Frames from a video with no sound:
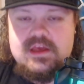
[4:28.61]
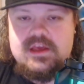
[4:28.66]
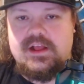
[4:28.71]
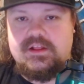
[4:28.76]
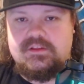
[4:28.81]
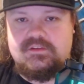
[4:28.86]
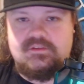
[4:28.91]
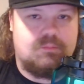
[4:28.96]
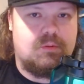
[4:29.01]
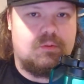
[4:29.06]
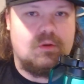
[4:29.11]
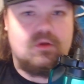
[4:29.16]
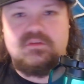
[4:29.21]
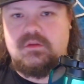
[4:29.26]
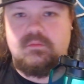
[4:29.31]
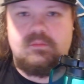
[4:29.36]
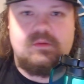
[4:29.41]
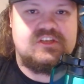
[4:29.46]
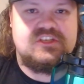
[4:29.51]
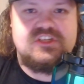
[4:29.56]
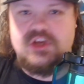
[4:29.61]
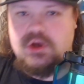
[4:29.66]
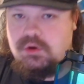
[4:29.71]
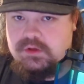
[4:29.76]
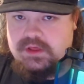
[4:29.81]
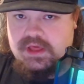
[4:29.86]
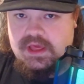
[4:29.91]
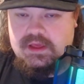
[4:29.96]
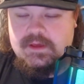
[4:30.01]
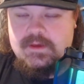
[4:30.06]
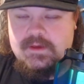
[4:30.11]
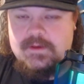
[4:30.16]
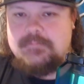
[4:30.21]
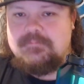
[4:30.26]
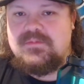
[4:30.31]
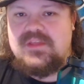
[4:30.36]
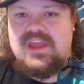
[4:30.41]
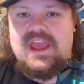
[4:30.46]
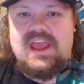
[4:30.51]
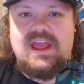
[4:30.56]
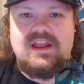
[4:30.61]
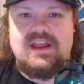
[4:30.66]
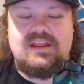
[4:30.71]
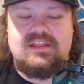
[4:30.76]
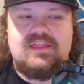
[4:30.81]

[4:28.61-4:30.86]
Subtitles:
It's supposed to be joking, and